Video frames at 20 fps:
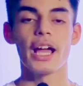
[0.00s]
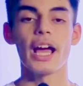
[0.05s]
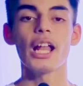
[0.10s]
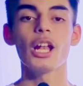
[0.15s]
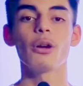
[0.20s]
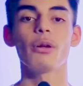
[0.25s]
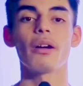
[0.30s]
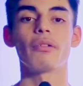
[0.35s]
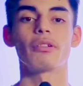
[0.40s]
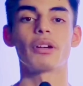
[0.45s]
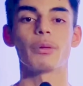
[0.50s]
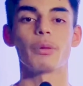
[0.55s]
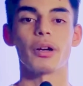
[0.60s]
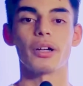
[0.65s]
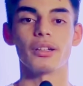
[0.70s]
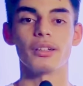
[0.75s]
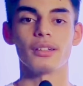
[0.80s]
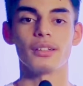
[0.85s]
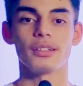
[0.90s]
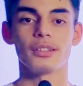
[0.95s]
Hello
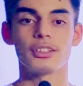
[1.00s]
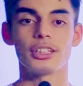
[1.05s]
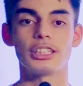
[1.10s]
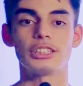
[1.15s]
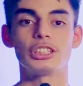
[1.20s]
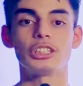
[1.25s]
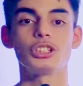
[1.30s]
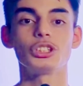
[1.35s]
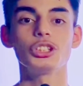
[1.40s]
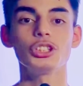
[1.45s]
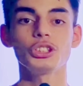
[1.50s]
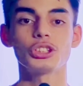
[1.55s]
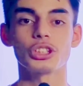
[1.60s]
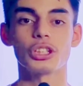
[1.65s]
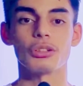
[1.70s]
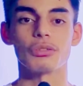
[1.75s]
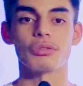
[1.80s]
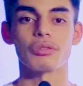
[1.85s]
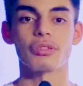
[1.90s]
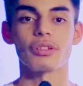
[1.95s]
everyone, this is
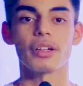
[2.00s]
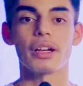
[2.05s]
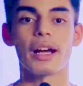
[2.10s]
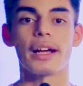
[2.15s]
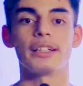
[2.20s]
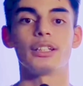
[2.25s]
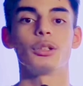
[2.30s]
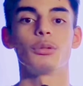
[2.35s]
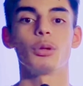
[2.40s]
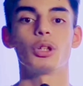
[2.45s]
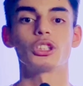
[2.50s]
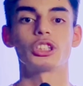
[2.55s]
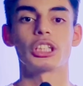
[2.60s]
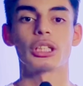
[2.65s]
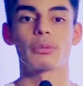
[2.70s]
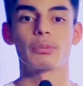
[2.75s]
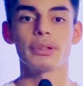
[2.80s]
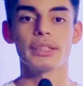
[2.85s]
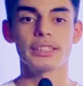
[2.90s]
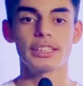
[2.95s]
Yusuf, and you're
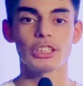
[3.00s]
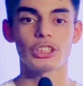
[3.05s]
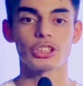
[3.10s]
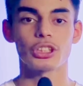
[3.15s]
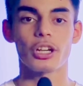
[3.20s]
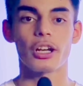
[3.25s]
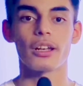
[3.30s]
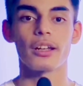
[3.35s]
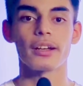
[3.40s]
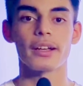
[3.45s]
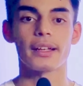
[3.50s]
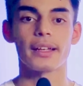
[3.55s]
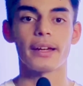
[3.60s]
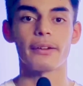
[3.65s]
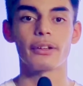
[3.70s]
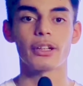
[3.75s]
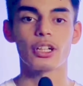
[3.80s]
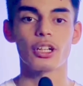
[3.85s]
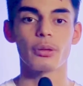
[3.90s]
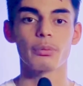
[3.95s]
watching British Colour
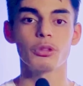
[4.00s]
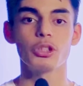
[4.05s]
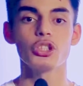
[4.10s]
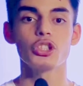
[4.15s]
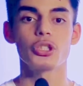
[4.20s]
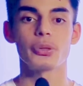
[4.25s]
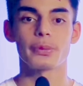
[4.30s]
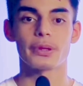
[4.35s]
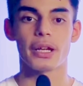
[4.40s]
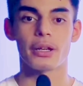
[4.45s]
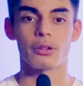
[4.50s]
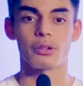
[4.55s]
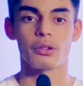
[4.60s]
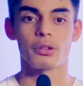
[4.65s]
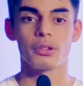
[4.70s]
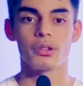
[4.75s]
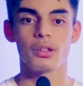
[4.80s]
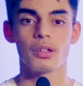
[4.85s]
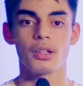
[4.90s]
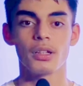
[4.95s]
Canary Club YouTube
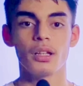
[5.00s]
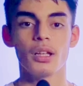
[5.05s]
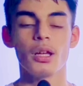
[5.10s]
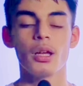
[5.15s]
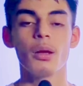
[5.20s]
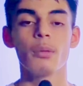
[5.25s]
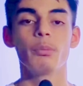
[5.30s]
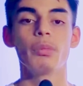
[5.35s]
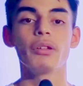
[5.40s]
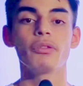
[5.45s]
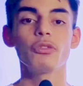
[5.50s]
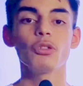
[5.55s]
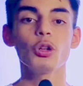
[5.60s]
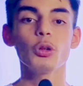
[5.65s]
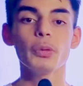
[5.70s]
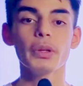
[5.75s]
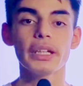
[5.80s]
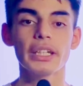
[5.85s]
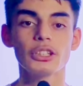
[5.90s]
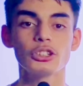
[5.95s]
channel. Before
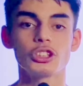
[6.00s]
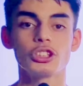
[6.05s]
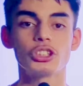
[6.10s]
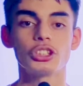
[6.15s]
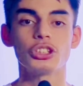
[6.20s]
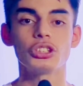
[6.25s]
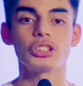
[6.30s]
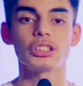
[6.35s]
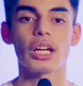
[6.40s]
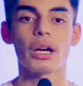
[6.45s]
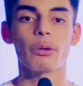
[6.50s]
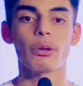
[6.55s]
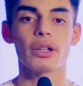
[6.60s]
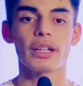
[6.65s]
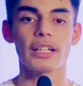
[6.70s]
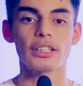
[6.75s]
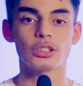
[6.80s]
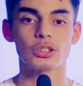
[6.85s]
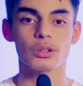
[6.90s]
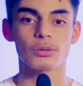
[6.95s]
we introduce our
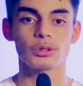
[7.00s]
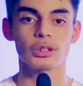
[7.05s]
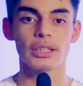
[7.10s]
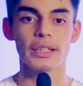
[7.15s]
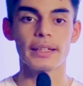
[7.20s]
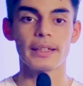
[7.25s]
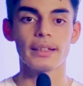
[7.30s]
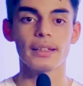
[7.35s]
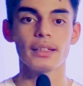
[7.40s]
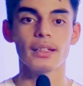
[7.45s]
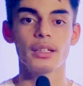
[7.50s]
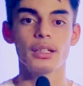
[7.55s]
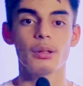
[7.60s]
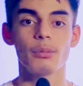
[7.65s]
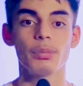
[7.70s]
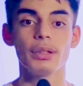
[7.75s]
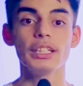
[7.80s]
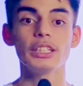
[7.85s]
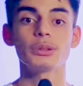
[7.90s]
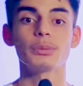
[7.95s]
guests of today,
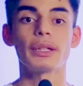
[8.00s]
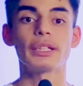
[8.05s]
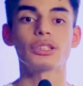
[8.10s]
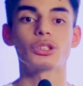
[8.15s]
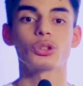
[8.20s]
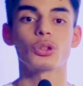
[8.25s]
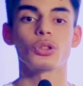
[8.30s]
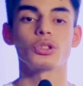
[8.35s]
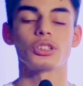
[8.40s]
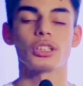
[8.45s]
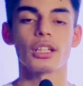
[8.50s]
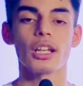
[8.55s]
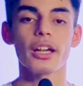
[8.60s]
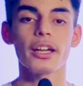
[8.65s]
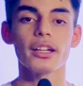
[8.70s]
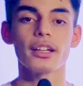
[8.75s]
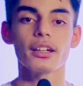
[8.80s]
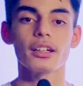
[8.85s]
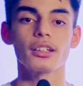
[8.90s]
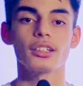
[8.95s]
please make sure to
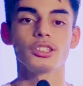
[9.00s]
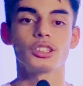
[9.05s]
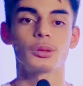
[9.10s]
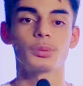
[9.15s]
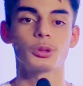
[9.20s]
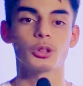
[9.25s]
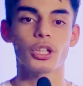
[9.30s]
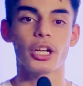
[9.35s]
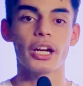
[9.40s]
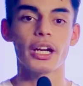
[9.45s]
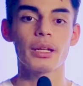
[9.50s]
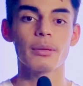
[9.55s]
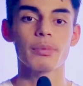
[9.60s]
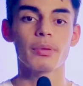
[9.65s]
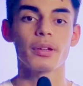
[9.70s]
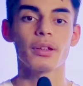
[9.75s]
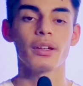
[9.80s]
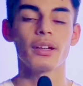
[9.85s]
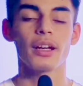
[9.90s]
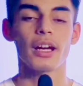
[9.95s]
like, subscribe,
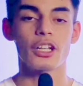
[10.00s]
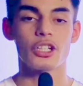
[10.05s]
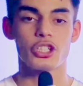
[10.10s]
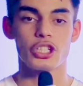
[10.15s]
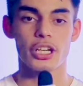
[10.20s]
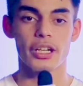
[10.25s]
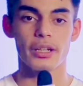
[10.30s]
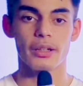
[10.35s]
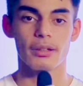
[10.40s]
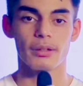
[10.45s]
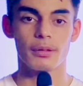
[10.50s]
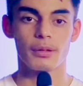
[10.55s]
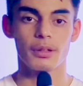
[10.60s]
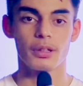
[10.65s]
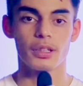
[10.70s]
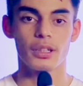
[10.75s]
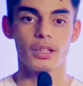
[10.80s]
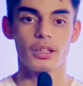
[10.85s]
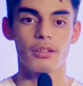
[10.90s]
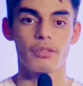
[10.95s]
and share.
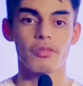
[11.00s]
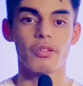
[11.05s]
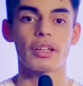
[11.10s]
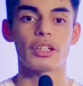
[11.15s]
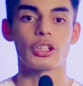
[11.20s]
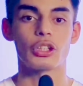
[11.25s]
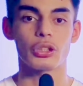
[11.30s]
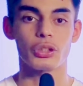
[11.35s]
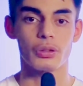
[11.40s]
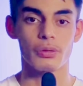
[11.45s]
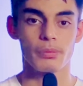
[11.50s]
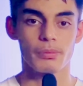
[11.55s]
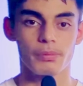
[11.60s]
Thank you.